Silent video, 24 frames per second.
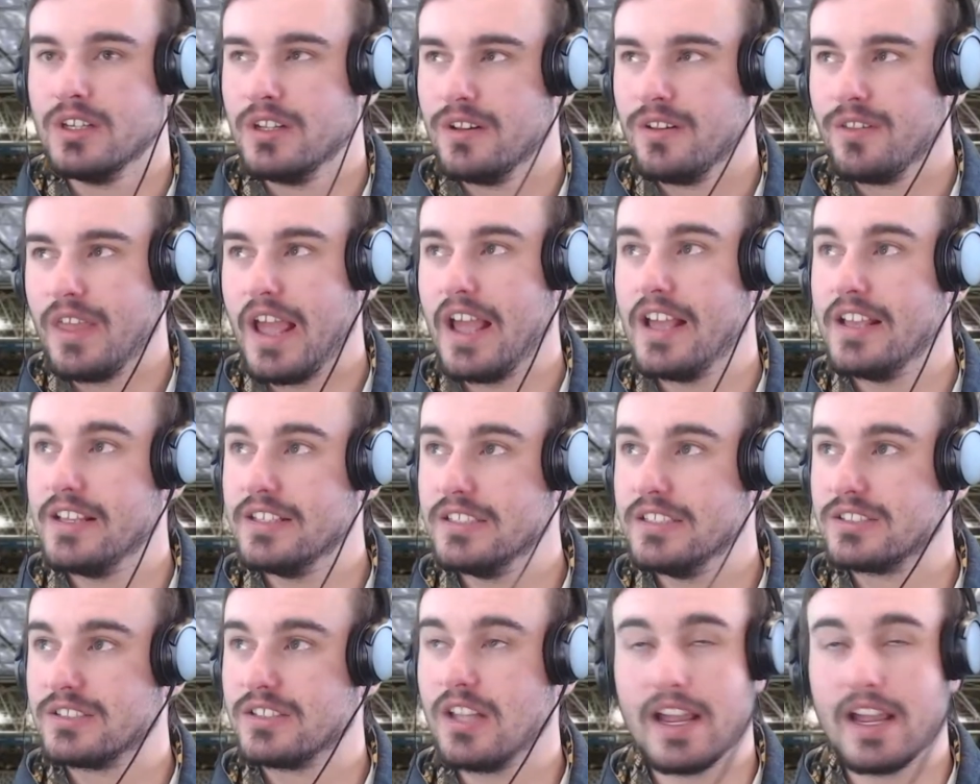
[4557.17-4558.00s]

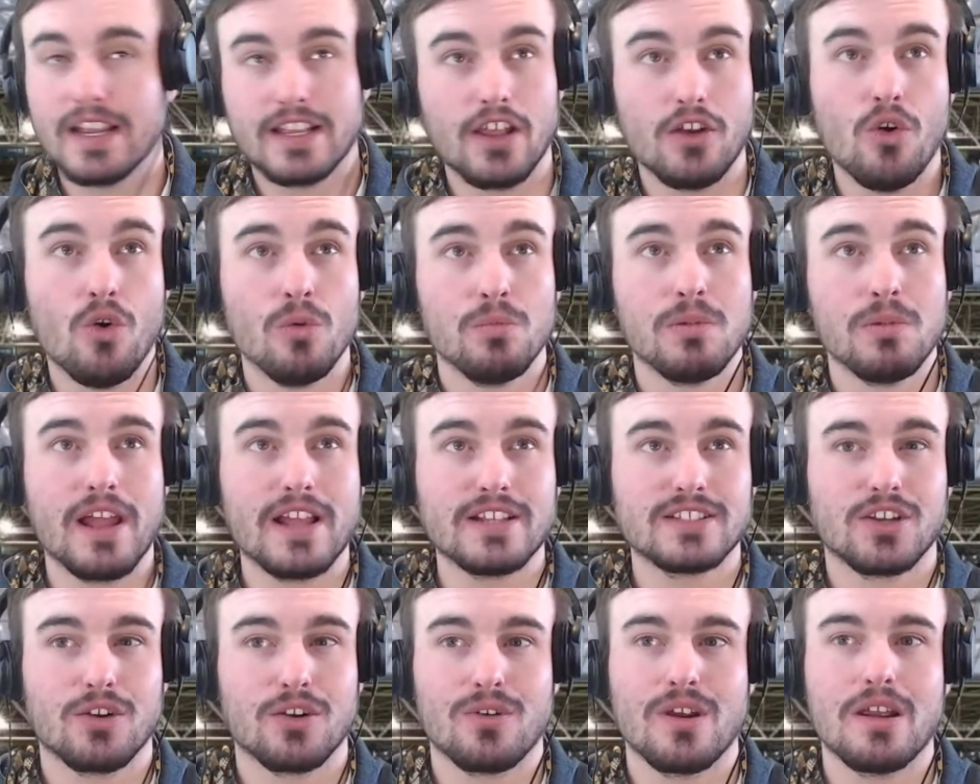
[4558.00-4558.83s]
as like an All
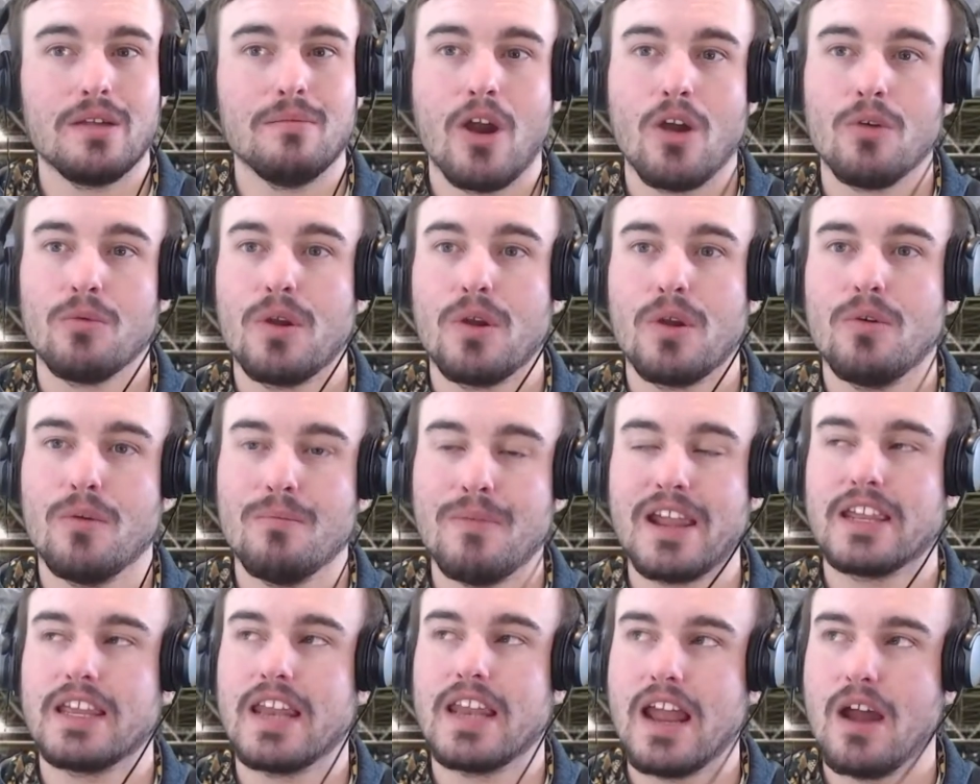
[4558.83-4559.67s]
Blacks career mode. We were
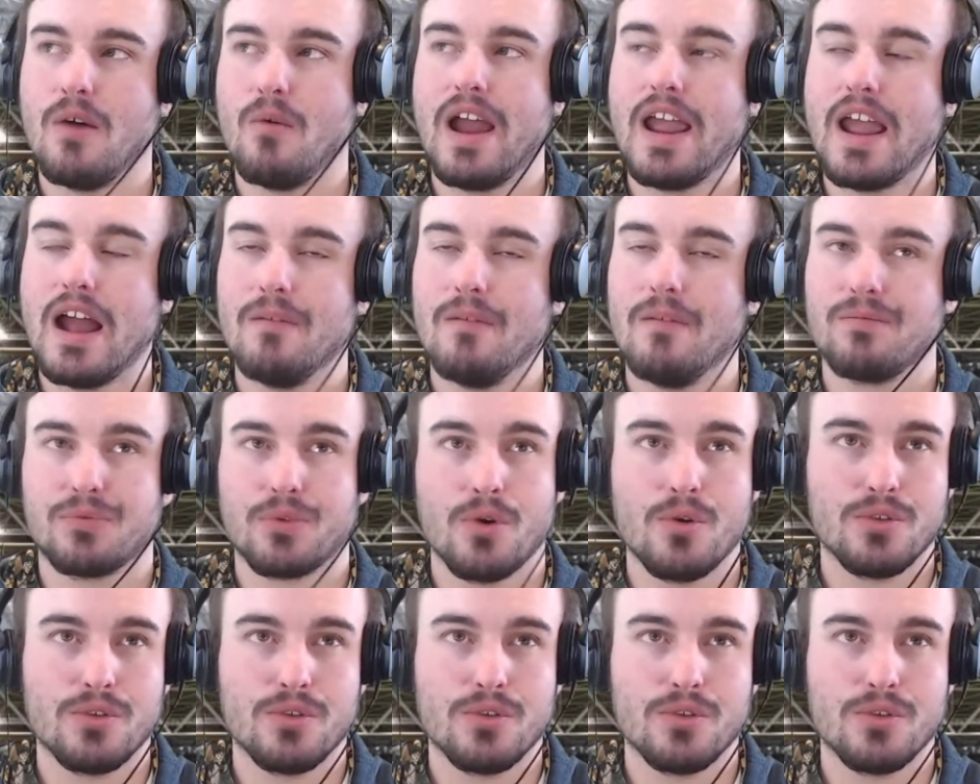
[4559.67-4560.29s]
making our way up through